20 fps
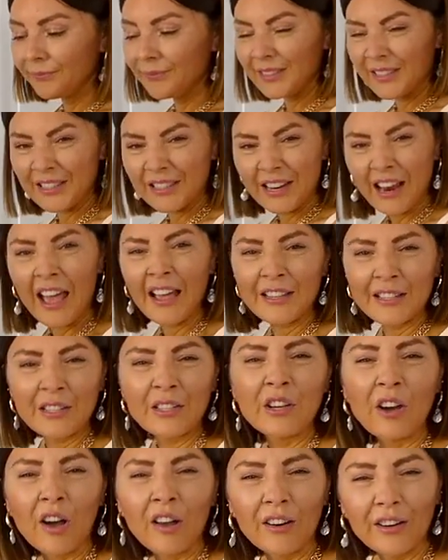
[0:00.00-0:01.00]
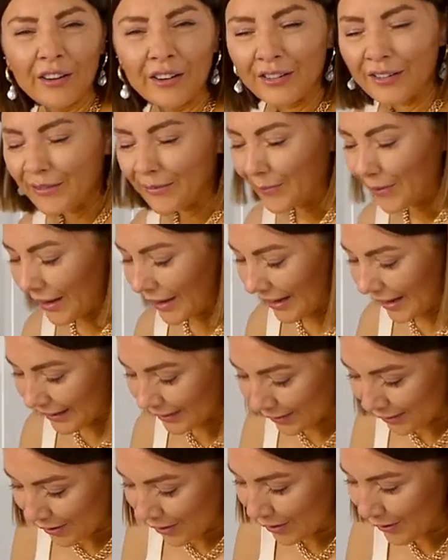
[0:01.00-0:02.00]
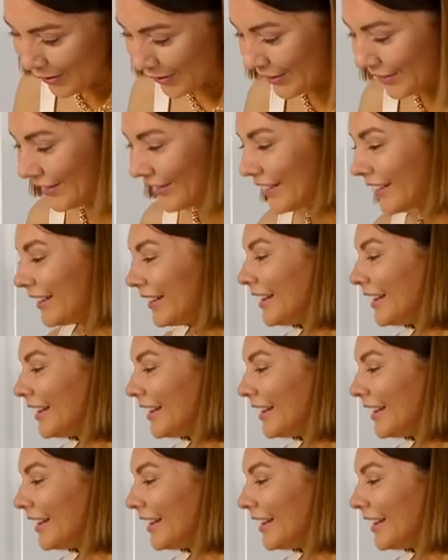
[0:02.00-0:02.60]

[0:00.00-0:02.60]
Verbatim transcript: It's a nice color, but I don't know.